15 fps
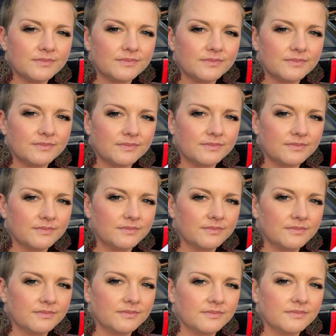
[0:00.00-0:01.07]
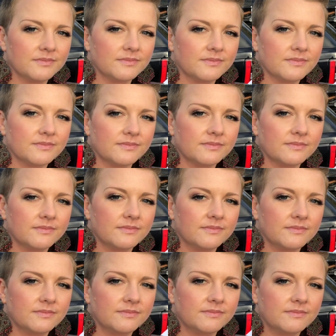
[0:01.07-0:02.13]

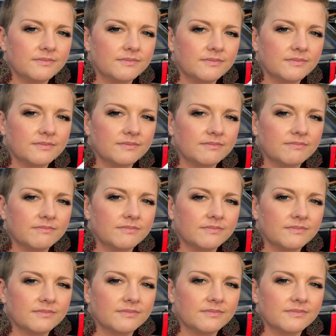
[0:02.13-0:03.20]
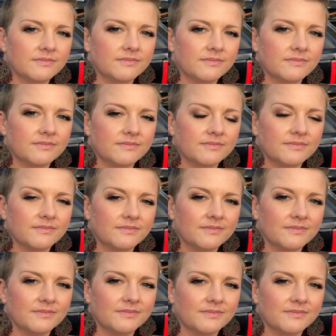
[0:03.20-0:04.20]
No words are spoken by the person on screen.